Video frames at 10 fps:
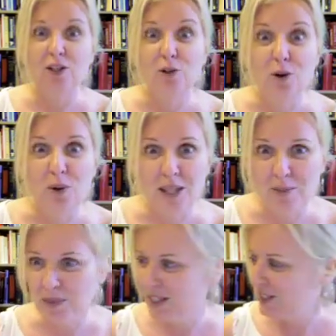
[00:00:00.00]
You know what
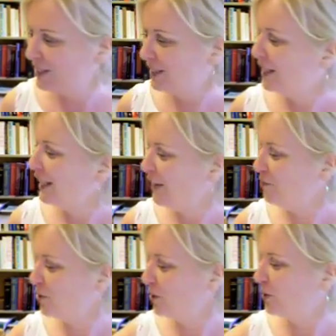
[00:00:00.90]
that means if
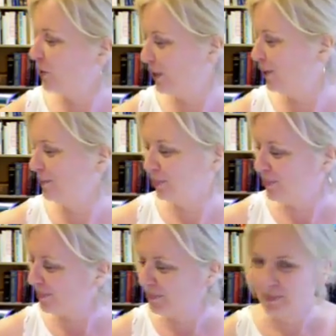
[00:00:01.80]
you're a lawyer.
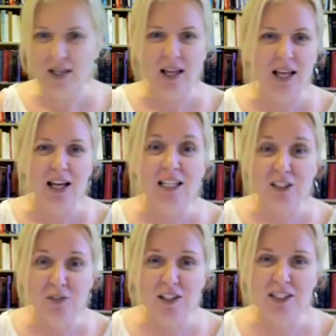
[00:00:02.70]

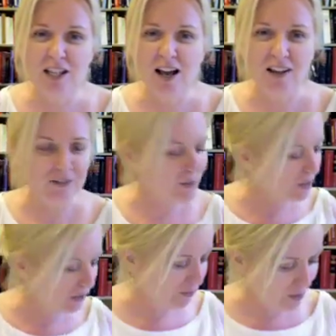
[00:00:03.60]
It's fun stuff. I'm
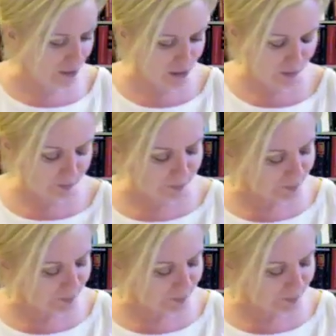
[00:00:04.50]
looking forward to it.